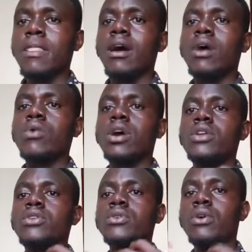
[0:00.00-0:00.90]
How
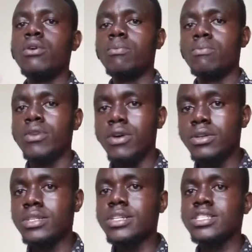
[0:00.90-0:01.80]
can you help your
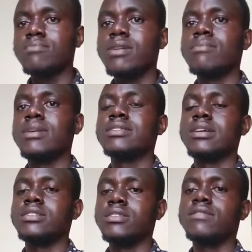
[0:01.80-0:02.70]
audience members
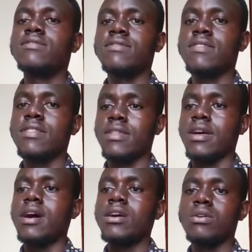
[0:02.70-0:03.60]
achieve
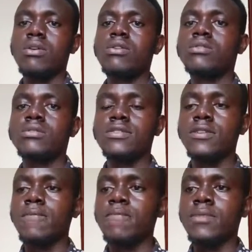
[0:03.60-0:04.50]
their goals?
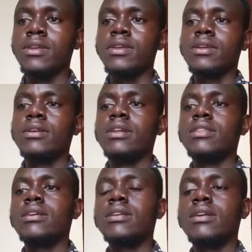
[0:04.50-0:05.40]
And
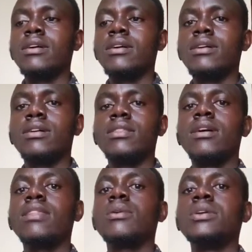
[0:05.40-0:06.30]
then the
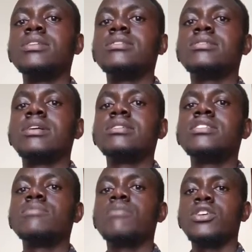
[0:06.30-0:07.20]
other one is
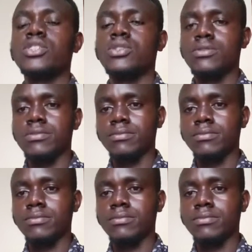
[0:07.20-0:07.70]
anticipation.